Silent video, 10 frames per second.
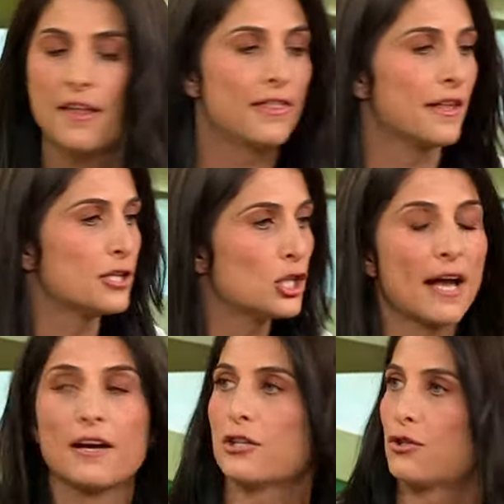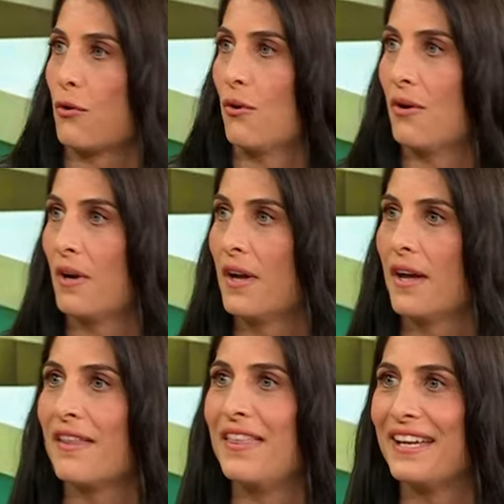the junk drawer,
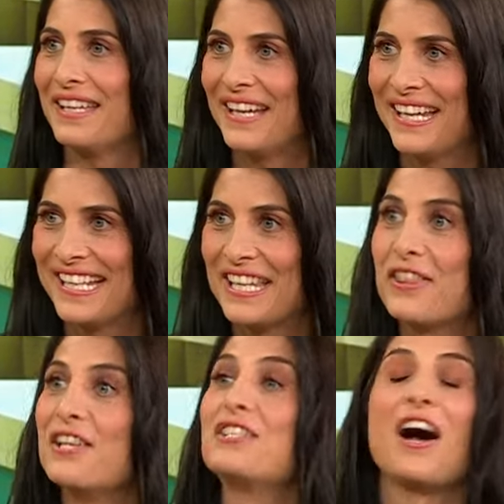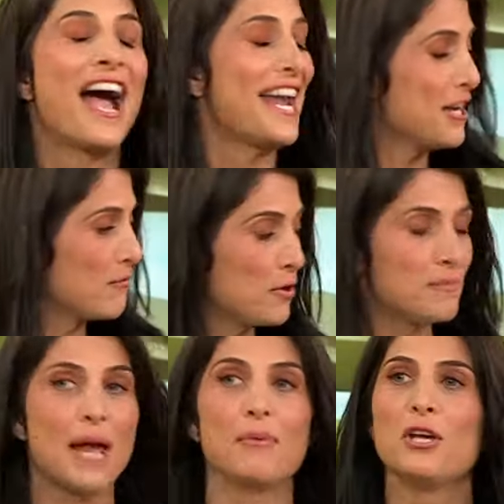the, the dining room the table, the dining room
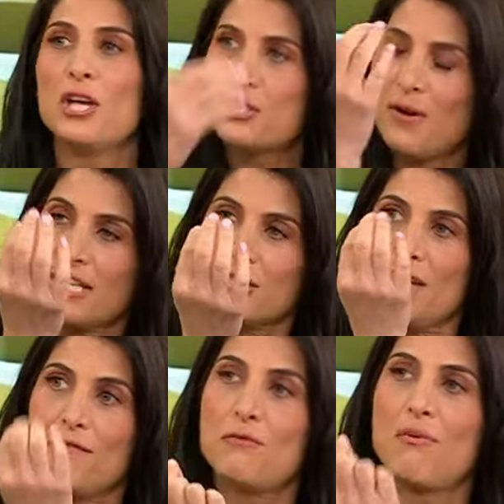table. So actually, if you